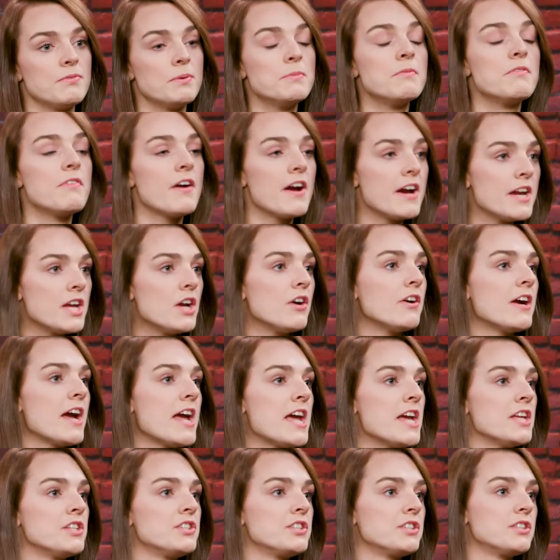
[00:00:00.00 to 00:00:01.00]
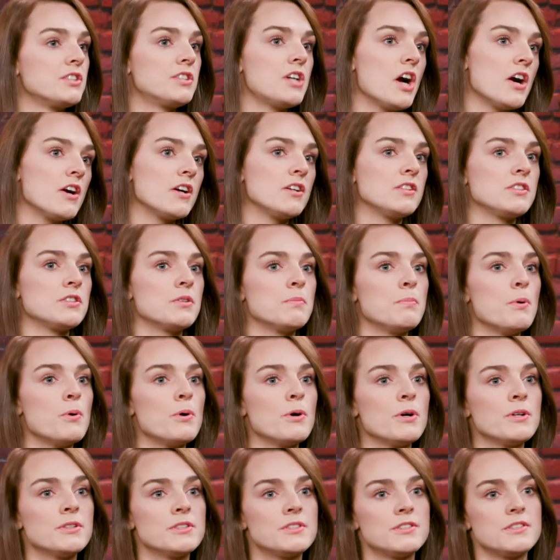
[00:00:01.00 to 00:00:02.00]
From a very young age, girls are
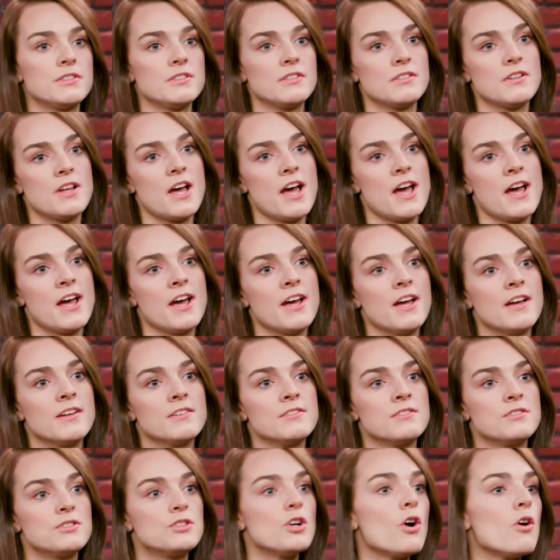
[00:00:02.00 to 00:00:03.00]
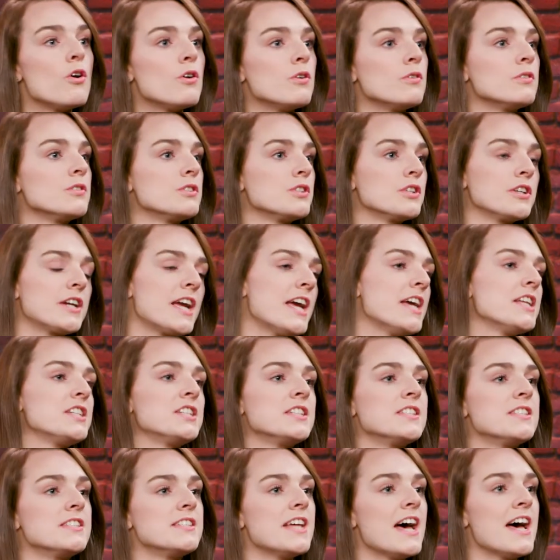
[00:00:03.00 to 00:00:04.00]
bought uh, dolls or
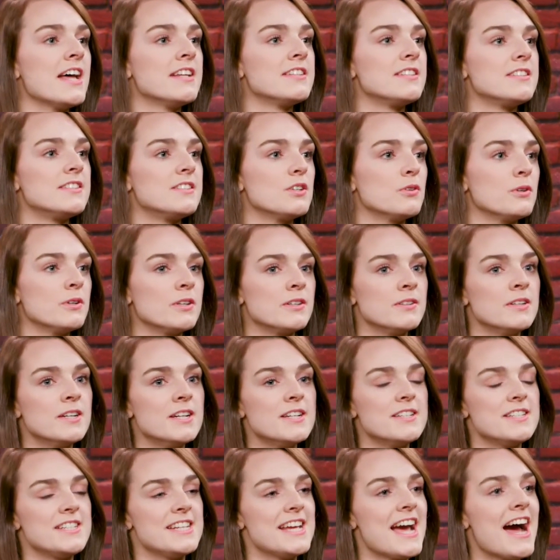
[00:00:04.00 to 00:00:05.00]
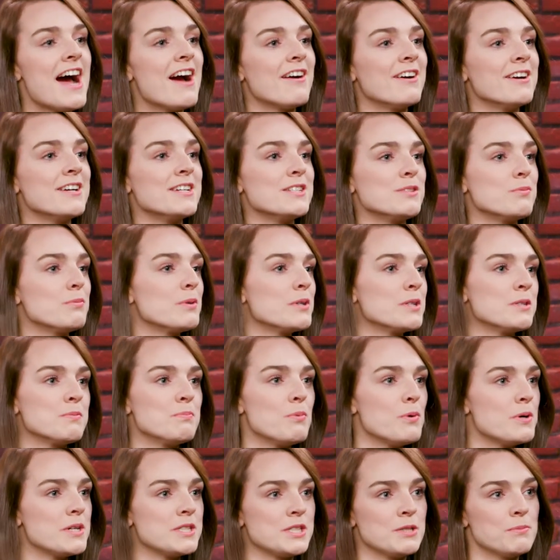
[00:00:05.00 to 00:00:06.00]
kitchen sets or tiaras, whereas
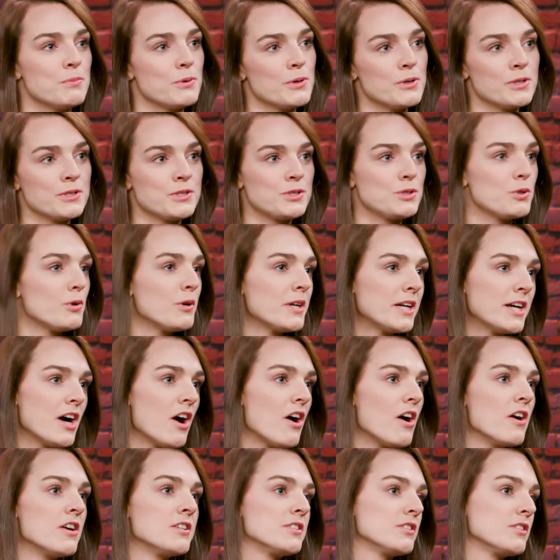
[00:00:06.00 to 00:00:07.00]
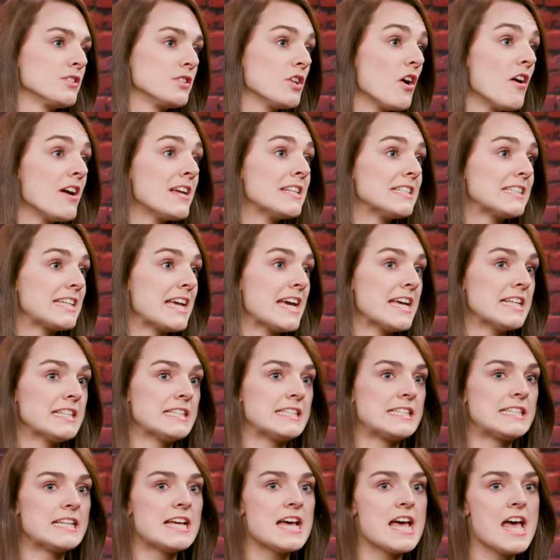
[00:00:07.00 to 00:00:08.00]
boys are bought toy cars or science
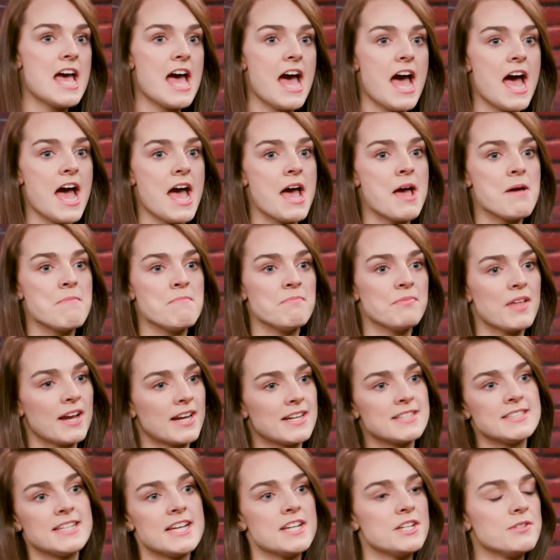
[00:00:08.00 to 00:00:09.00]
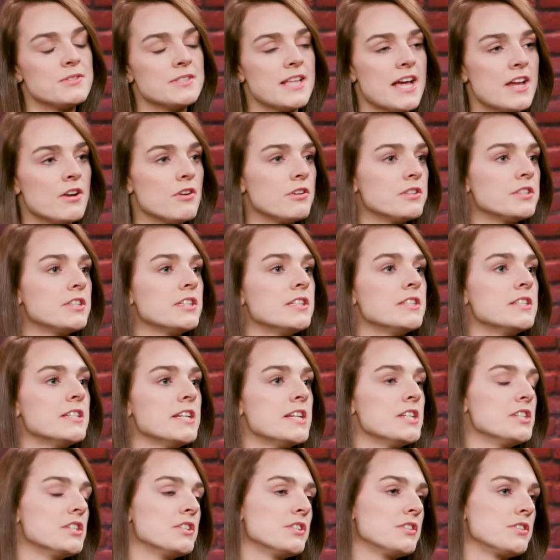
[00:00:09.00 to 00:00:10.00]
kits. Um, that continues then on to,
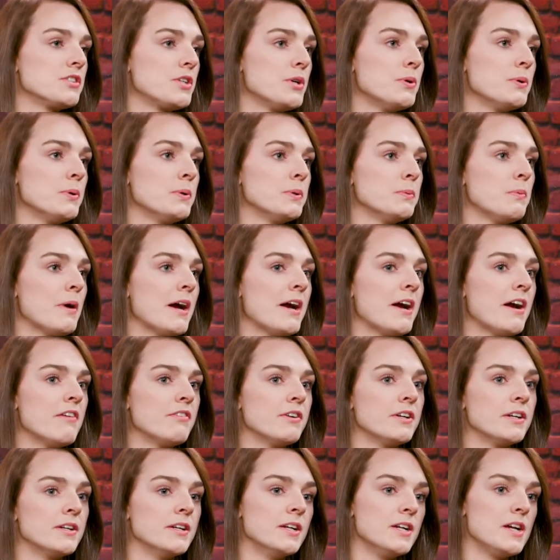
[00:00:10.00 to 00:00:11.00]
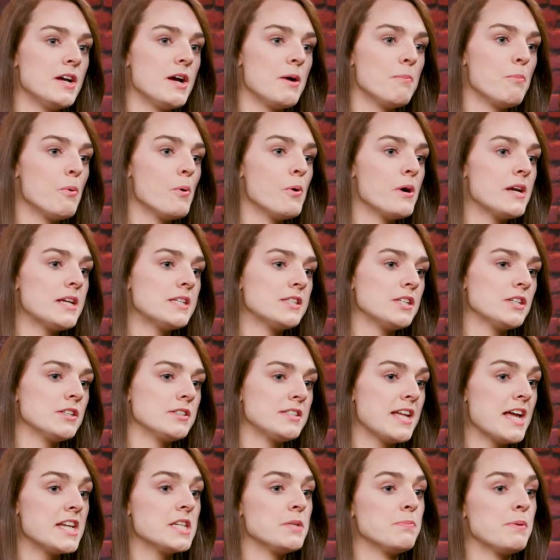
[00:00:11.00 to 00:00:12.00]
into school, wherever boys are,
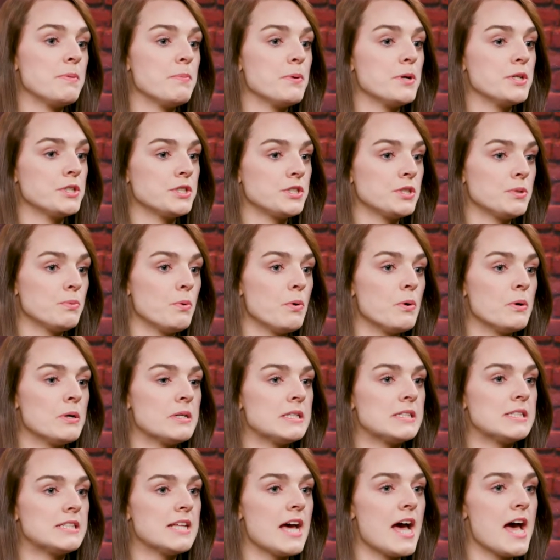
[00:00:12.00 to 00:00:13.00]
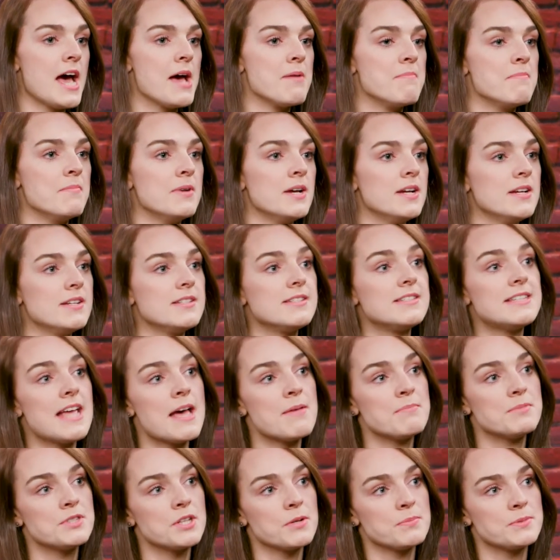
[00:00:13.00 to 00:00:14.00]
tend to be pushed towards um,
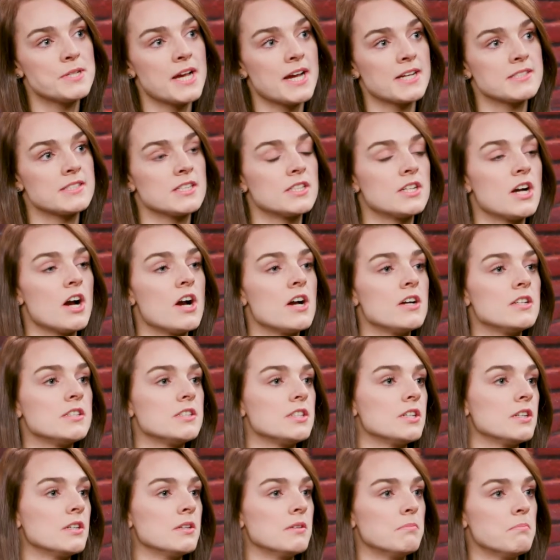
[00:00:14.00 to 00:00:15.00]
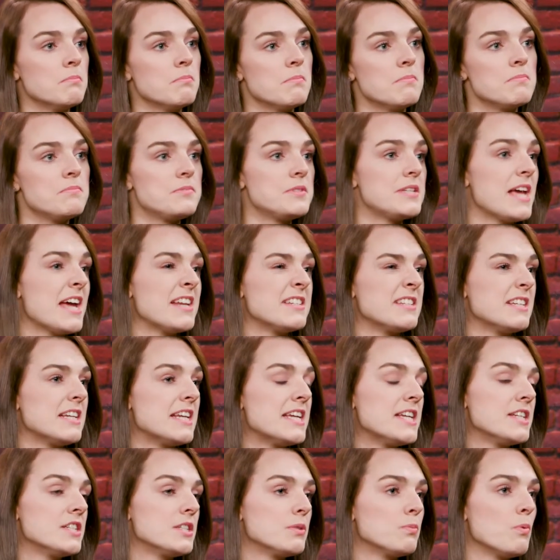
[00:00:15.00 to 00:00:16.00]
STEM subjects and girls are tend to
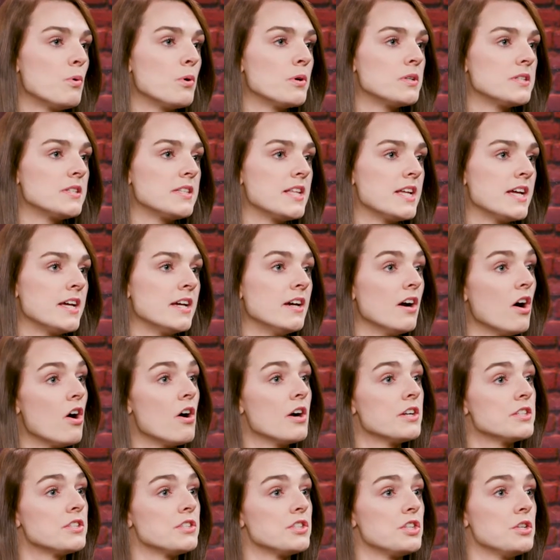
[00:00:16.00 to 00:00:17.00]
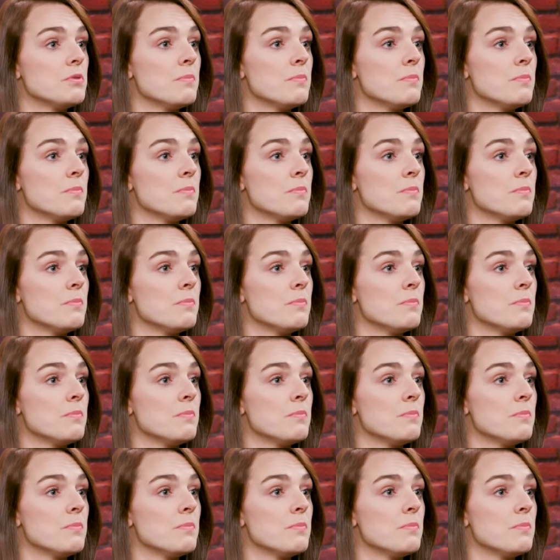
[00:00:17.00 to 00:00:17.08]
lean towards the arts and